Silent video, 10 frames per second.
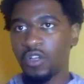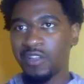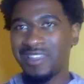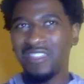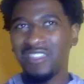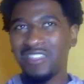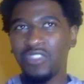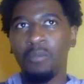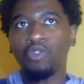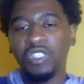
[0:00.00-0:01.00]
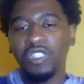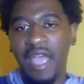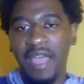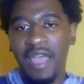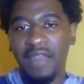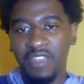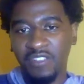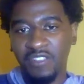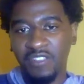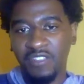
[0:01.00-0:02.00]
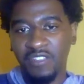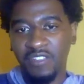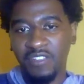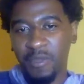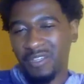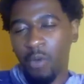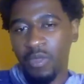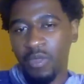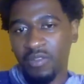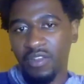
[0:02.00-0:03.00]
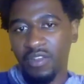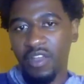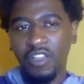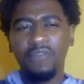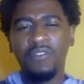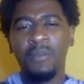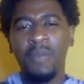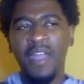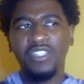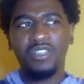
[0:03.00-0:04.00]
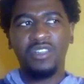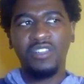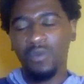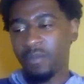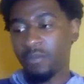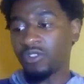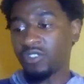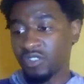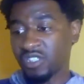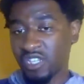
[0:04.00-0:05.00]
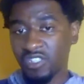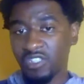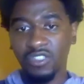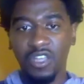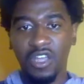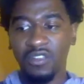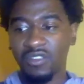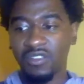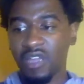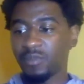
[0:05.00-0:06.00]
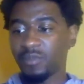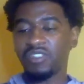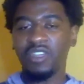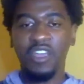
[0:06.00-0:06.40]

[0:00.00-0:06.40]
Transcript: get the most out of the experience of the moment. So even imagine that's why most sensors, a lot of the time,